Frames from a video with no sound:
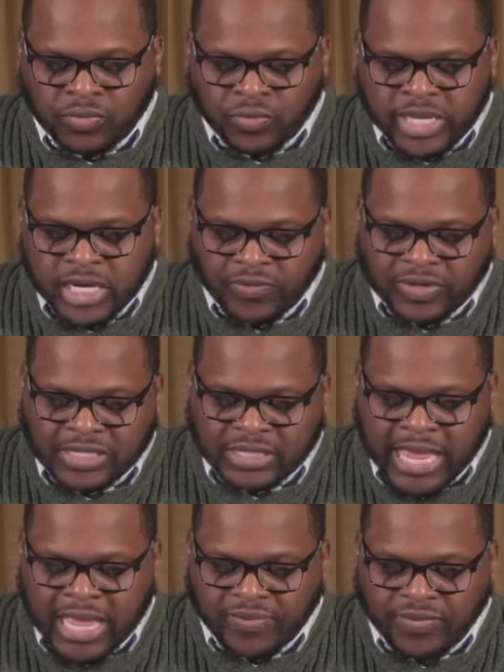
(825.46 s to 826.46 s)
reed of a
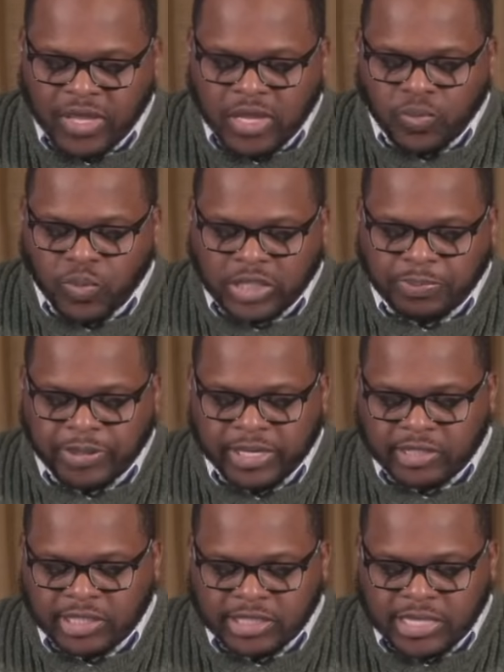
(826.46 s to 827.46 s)
staff, which
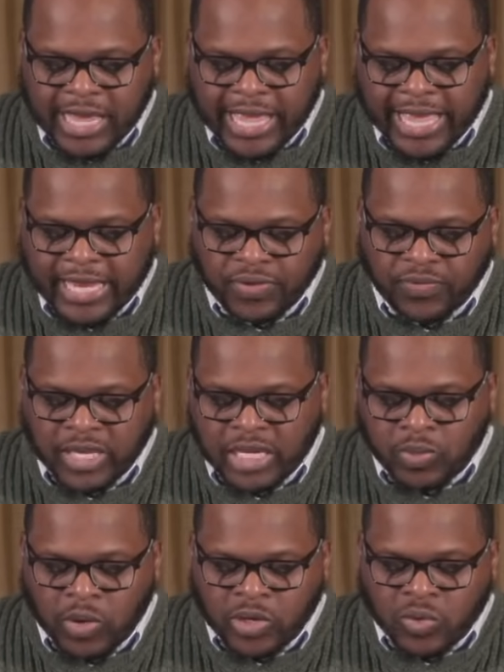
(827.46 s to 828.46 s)
pierces the hand of
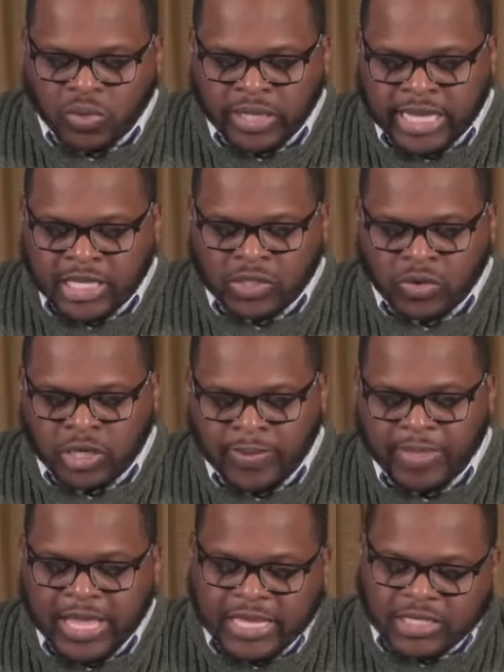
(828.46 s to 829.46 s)
anyone who leans on it.
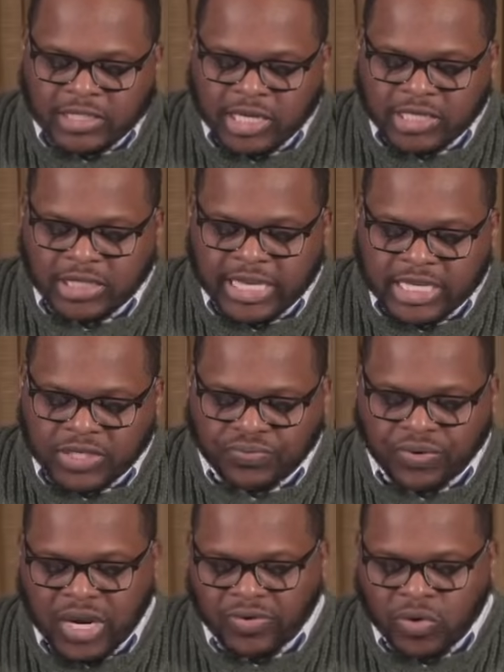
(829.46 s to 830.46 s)
Such is
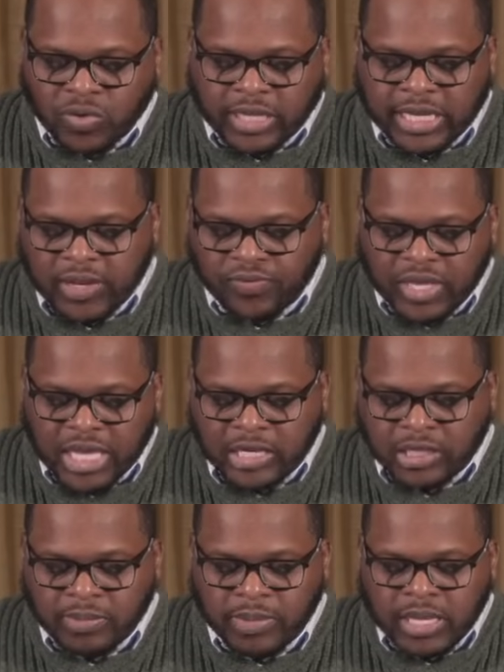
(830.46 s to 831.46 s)
Pharaoh, king of
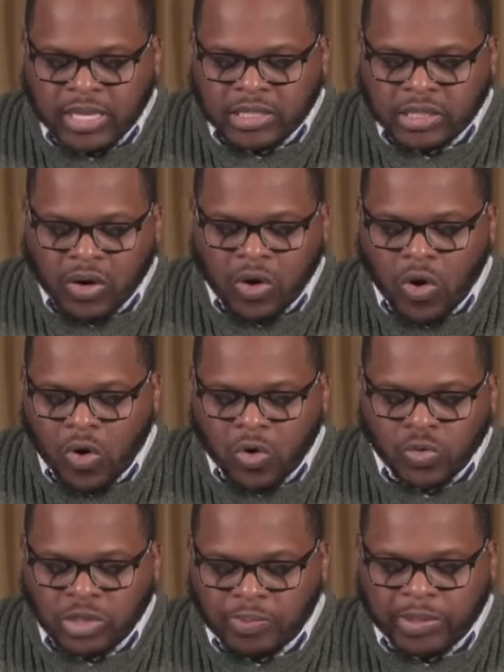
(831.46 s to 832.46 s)
Egypt, to all
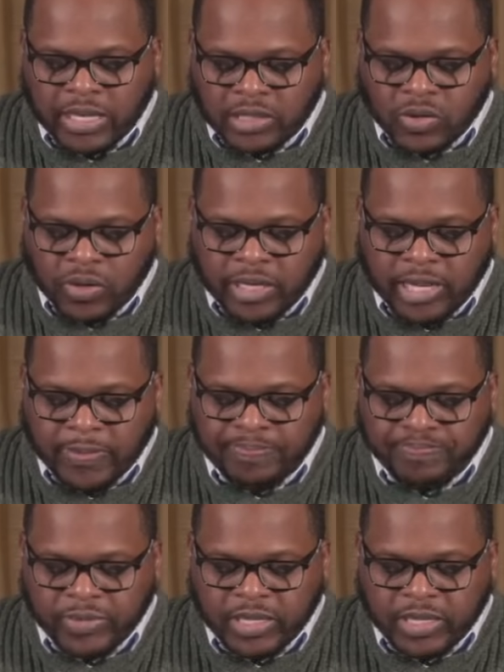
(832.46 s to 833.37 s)
who depend on him.